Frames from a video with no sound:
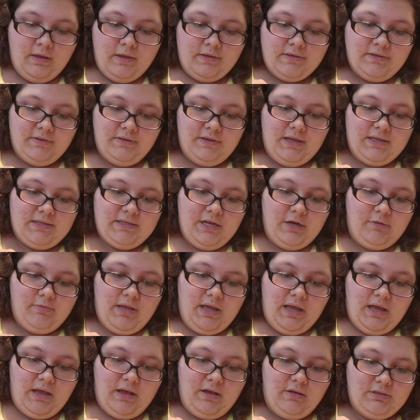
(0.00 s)
So yes, it'll
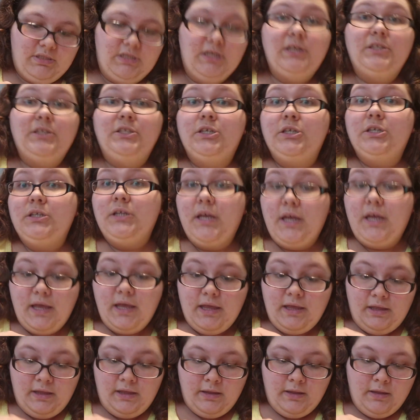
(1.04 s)
be out
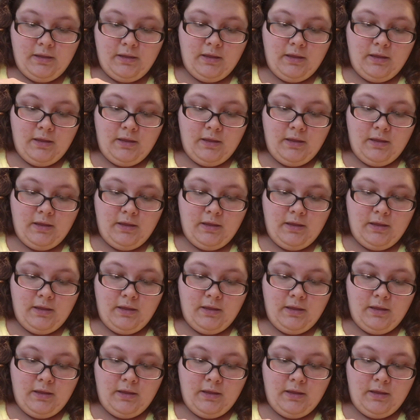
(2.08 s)
today,